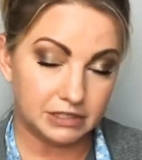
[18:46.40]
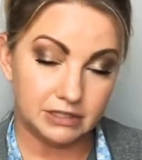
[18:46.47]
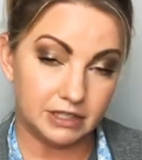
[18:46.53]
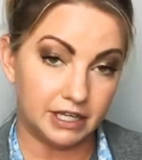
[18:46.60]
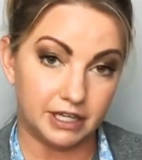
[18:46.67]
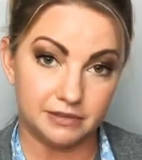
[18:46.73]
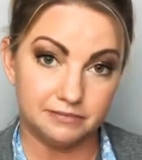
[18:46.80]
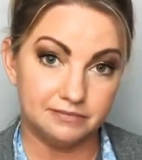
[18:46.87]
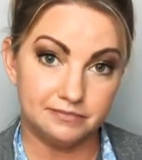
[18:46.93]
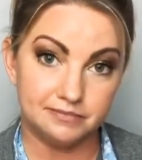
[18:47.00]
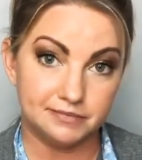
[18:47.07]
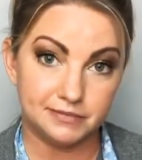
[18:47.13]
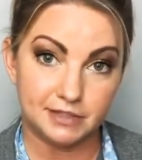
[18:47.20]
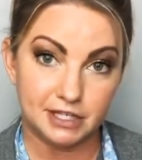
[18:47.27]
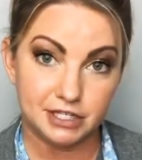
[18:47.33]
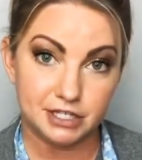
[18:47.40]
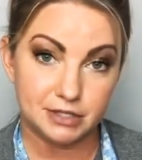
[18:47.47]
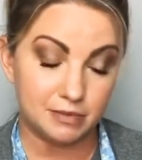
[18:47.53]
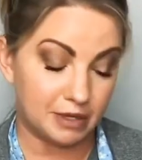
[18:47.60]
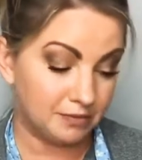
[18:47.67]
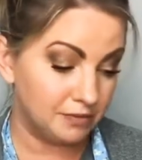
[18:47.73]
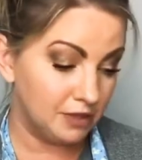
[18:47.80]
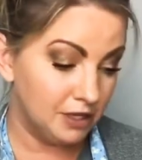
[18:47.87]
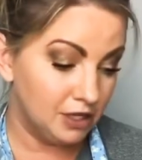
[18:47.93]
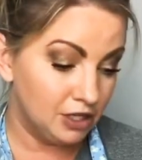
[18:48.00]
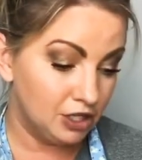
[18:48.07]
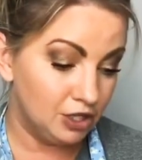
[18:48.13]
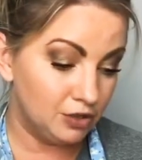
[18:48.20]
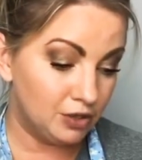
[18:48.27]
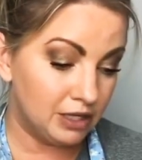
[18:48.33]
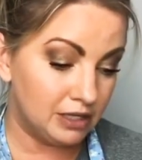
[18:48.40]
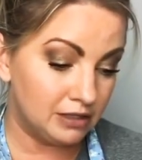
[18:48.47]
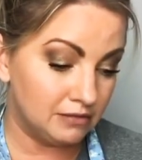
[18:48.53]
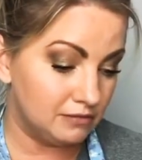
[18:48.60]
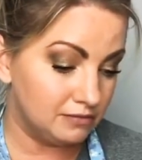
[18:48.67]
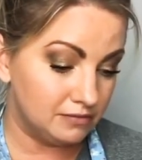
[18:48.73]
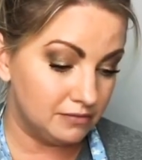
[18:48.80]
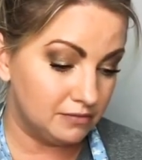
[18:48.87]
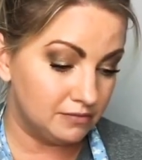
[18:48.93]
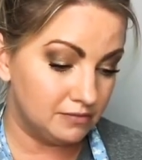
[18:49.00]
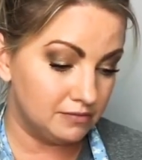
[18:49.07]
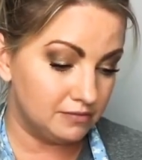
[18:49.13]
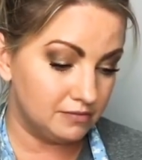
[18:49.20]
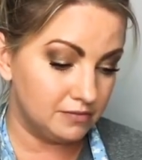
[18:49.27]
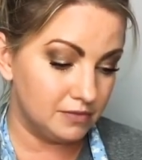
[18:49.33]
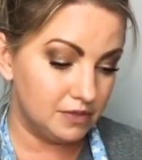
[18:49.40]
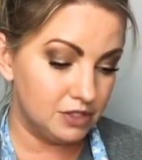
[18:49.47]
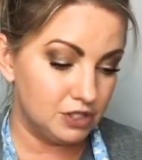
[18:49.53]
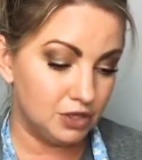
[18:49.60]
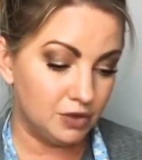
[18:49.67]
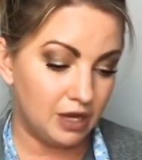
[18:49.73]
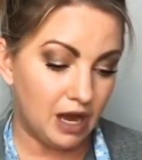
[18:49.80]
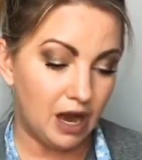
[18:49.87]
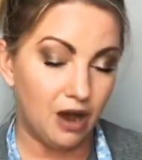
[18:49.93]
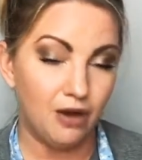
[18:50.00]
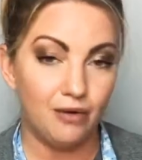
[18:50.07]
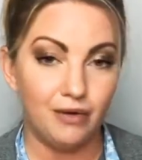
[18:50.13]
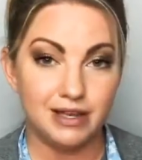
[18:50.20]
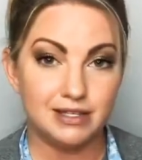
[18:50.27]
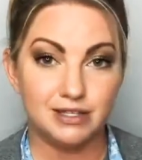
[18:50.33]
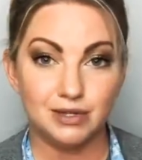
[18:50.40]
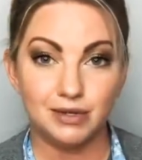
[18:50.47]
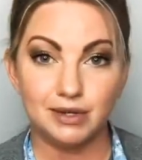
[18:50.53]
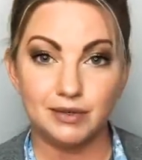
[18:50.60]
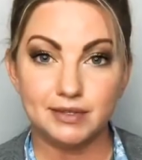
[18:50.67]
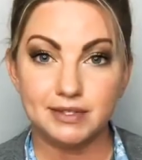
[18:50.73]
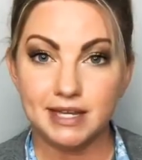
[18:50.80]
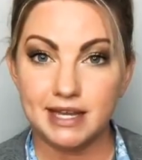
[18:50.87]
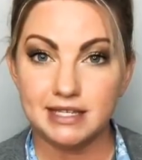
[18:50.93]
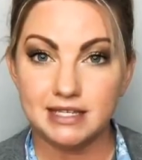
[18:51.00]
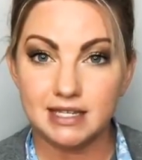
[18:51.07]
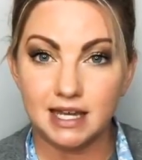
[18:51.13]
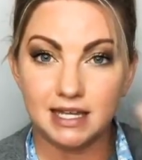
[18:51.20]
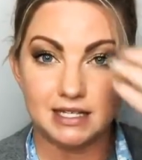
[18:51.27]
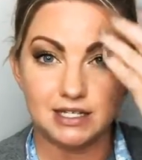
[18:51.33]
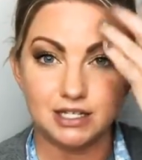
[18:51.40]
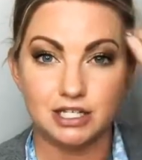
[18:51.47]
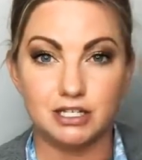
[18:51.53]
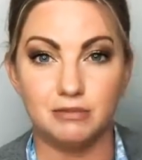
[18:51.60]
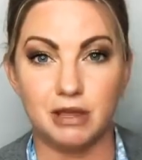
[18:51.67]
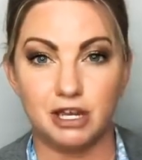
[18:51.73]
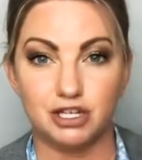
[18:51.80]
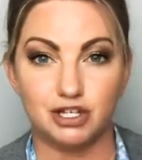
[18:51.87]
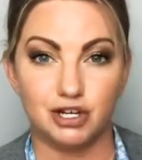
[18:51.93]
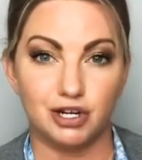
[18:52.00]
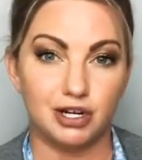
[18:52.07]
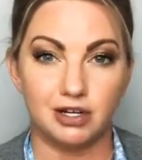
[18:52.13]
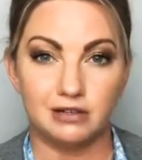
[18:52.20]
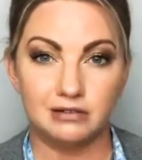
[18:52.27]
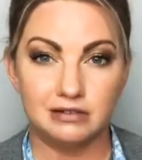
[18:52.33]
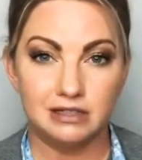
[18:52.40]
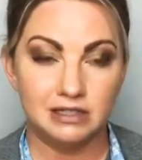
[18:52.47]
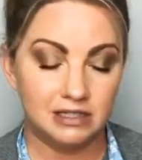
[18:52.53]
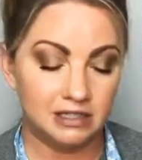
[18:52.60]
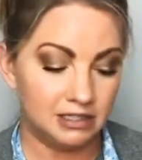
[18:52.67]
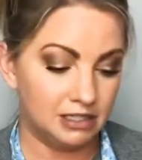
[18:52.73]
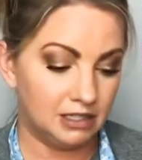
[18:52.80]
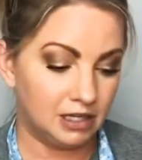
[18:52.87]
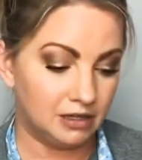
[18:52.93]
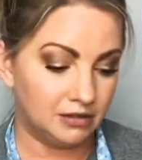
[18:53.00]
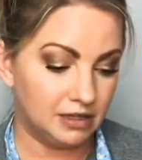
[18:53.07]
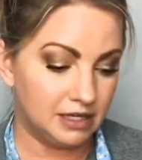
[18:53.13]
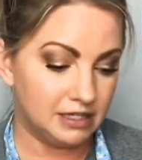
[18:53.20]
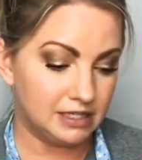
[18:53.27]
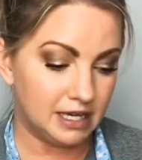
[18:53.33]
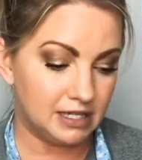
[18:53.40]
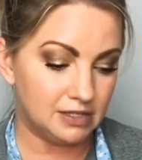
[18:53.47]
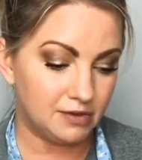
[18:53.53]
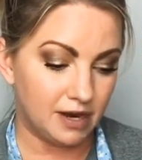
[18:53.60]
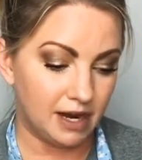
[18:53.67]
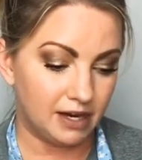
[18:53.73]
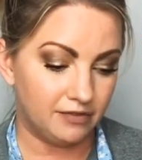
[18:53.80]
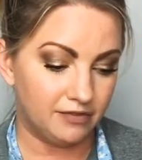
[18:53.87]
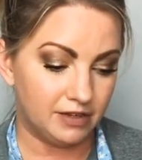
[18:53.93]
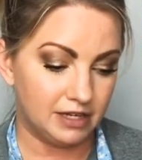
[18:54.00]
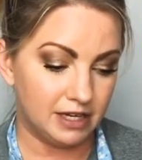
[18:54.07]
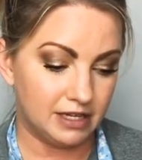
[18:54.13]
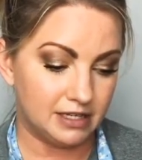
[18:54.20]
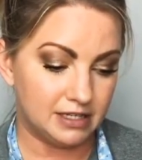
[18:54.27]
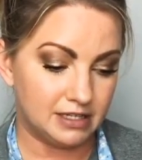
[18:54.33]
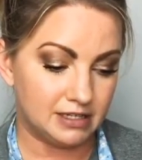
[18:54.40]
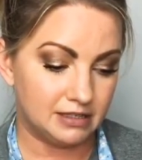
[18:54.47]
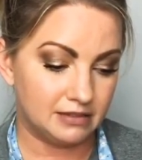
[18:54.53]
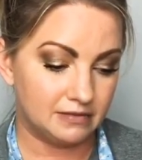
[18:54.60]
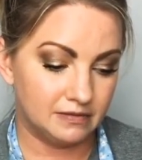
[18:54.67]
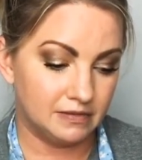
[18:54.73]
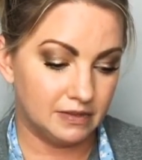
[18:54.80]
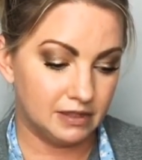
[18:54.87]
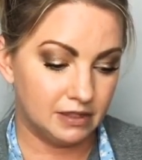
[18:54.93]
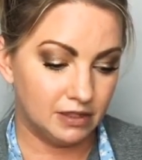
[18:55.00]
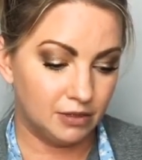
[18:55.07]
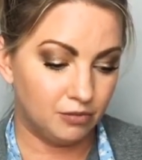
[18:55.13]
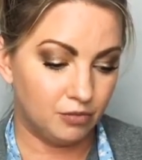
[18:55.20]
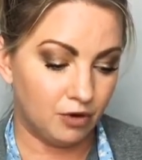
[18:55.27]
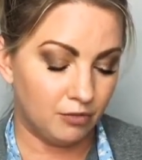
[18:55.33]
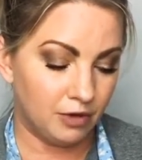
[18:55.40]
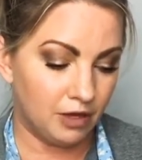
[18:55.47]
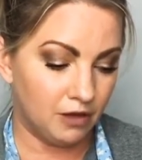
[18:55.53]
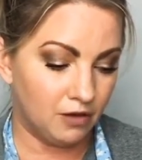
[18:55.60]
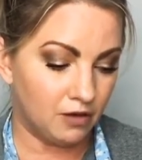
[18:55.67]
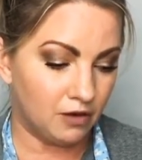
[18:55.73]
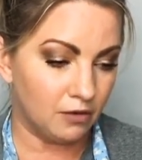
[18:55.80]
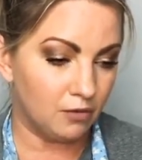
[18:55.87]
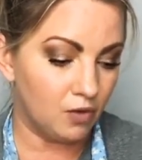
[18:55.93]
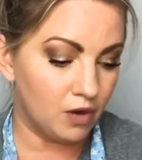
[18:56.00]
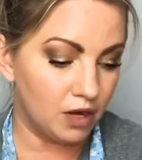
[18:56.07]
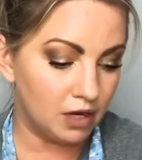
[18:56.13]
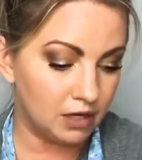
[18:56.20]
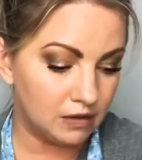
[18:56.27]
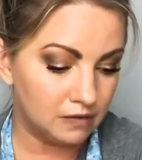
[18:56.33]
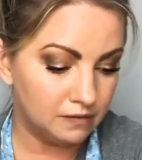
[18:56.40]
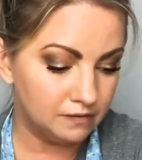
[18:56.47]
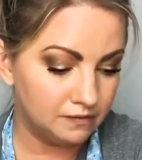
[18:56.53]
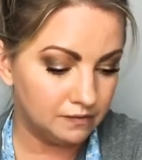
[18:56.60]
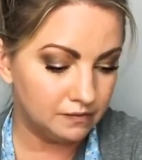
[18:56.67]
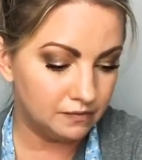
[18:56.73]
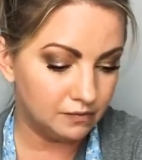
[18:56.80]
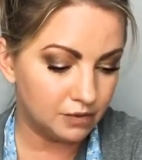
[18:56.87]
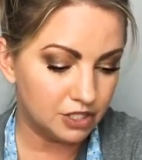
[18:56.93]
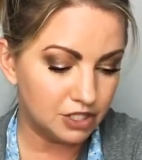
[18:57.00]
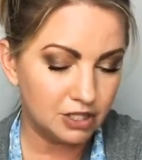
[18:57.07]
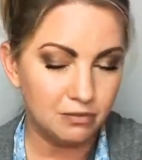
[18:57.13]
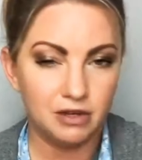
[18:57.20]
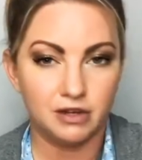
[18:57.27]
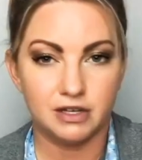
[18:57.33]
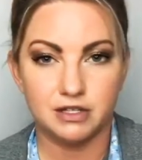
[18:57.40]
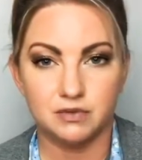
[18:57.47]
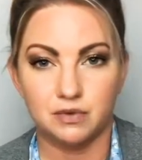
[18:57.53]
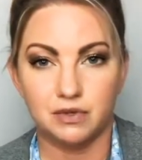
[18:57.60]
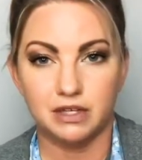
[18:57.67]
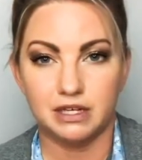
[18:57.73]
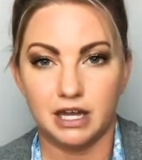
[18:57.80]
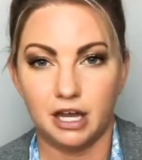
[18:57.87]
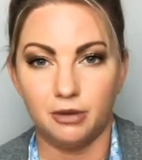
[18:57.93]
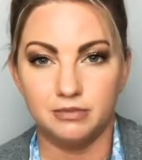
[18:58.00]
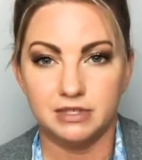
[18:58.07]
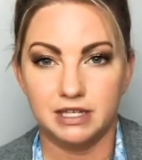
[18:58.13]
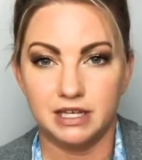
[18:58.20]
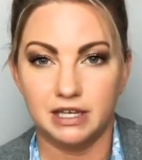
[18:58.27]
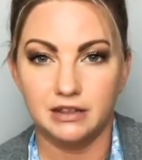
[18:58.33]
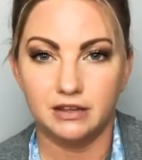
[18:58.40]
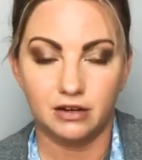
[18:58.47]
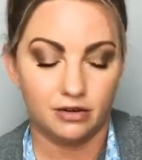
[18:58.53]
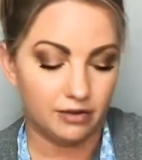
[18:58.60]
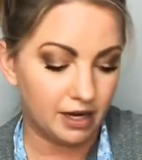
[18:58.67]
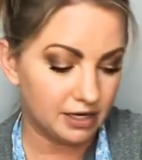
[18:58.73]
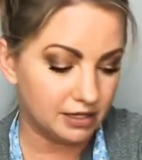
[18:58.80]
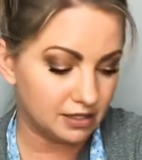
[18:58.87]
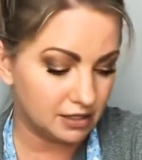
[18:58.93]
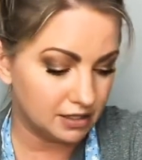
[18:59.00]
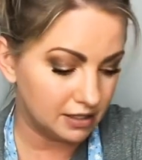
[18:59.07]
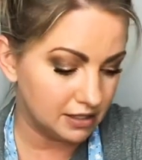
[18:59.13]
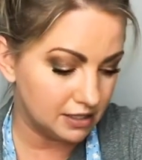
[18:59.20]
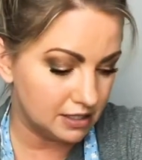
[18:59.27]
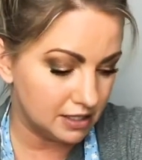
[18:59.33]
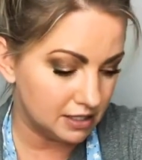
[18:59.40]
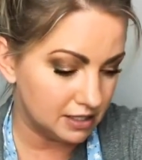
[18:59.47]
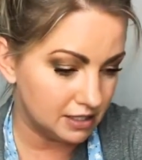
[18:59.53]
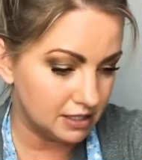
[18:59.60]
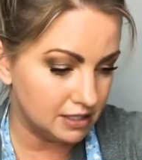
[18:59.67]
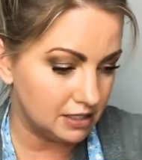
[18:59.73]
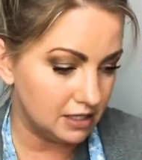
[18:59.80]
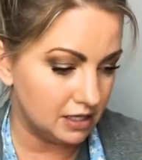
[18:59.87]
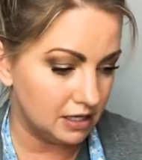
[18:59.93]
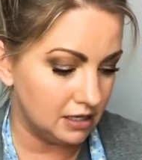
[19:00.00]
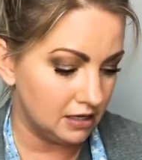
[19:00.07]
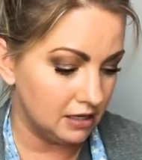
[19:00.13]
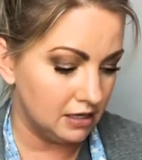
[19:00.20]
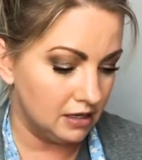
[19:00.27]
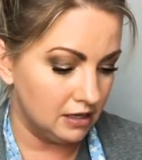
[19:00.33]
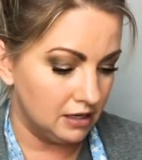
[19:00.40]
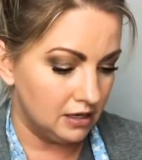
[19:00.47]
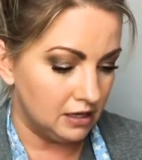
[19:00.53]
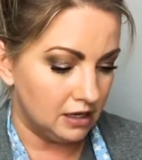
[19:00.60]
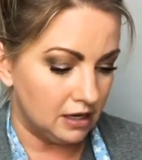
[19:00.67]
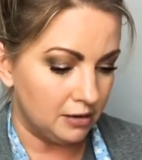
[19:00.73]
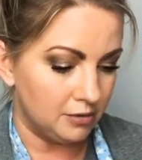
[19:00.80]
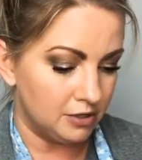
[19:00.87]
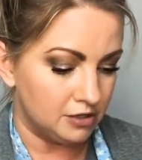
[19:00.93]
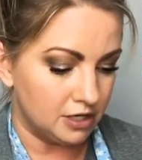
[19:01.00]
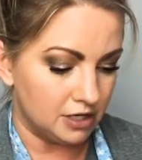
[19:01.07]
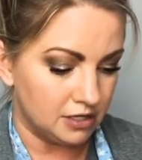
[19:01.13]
Again, that's just me. You can do it. I always do a little taste test just to make sure, you know, it tastes right. If it needs more milk or more, which the milk is really to help to get the correct consistency. I'm going to try to